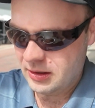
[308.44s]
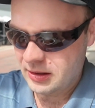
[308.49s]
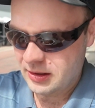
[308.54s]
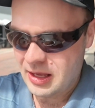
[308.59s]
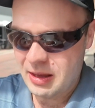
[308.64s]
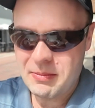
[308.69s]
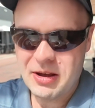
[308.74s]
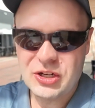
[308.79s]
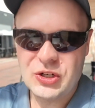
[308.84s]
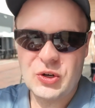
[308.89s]

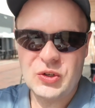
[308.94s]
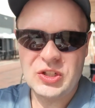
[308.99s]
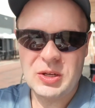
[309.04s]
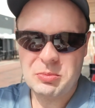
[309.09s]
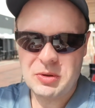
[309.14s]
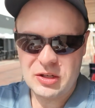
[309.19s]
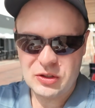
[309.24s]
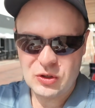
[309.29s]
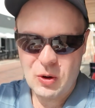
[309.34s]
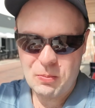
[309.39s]
Gotta make sure
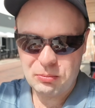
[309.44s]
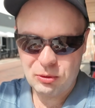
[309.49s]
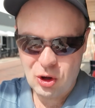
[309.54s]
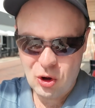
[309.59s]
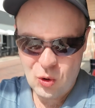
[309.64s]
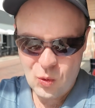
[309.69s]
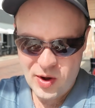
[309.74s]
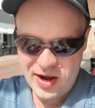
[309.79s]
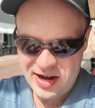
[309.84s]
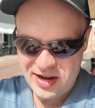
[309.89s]
some things don't blow
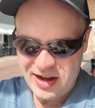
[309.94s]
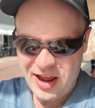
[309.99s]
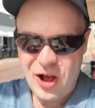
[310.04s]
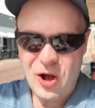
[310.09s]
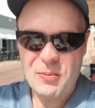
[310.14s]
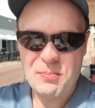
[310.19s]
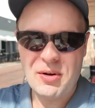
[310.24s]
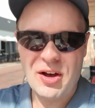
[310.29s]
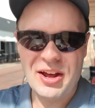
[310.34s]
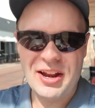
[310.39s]
away
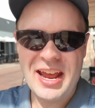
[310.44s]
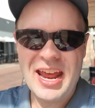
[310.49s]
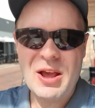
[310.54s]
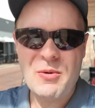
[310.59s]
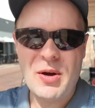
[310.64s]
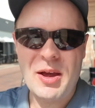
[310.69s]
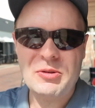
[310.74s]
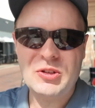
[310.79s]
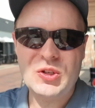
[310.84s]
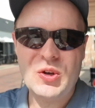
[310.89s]
now. But
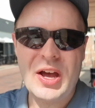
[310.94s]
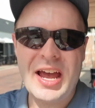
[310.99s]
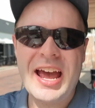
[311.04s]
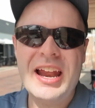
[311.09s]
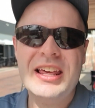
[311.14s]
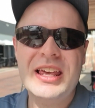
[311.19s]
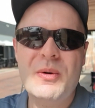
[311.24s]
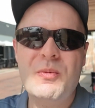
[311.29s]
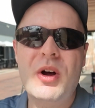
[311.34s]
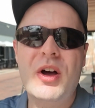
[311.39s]
anyway, so I
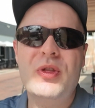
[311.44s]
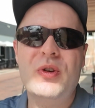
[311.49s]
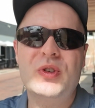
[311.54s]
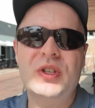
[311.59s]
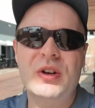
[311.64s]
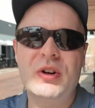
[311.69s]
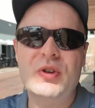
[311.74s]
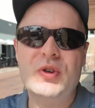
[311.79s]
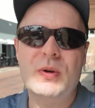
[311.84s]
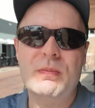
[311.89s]
had to get one of their
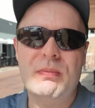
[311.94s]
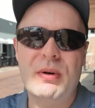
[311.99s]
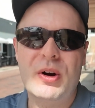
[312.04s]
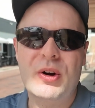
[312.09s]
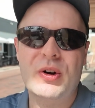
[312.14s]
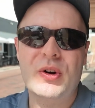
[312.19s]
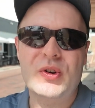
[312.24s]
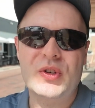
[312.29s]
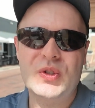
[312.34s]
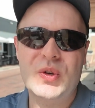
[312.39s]
signature
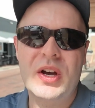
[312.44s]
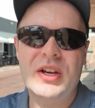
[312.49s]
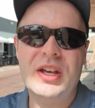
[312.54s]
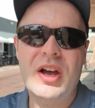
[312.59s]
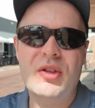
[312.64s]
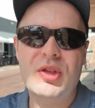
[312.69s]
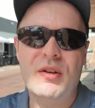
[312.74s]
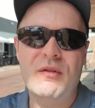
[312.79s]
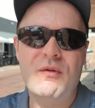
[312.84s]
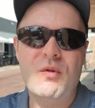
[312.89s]
burgers. So I
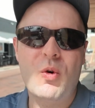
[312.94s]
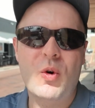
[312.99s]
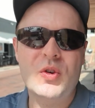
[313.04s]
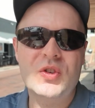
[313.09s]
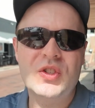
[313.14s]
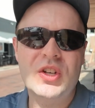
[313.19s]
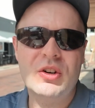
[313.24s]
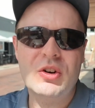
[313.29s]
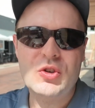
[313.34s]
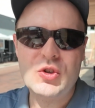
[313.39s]
got the
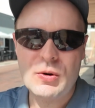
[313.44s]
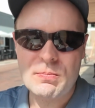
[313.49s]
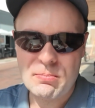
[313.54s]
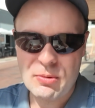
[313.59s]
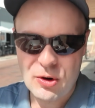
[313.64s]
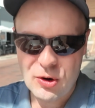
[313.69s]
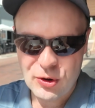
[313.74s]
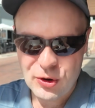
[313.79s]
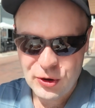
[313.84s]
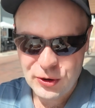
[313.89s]
Ford signature
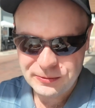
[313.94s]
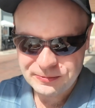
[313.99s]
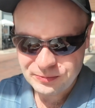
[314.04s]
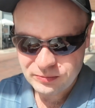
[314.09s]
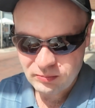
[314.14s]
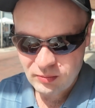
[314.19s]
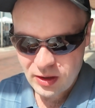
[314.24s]
burger.